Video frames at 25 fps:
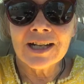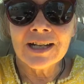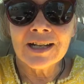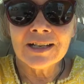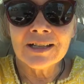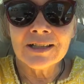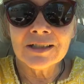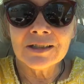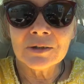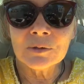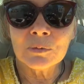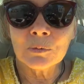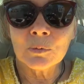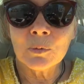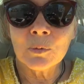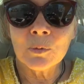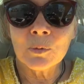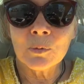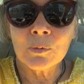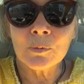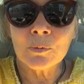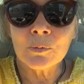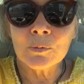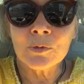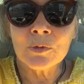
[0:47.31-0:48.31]
uh,
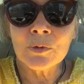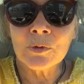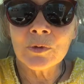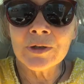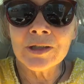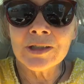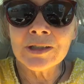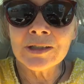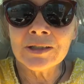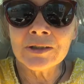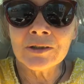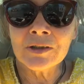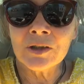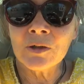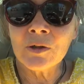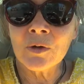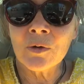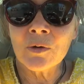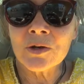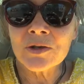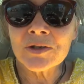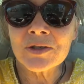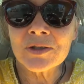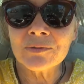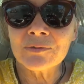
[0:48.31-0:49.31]
during the
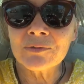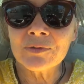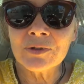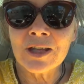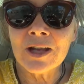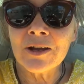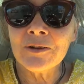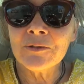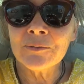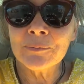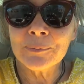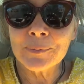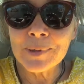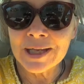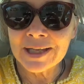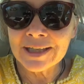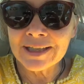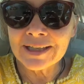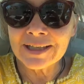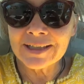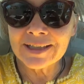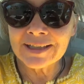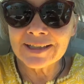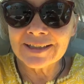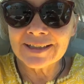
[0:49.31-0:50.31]
course of
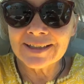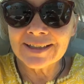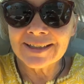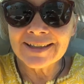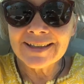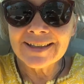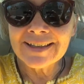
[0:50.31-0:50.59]
lovemaking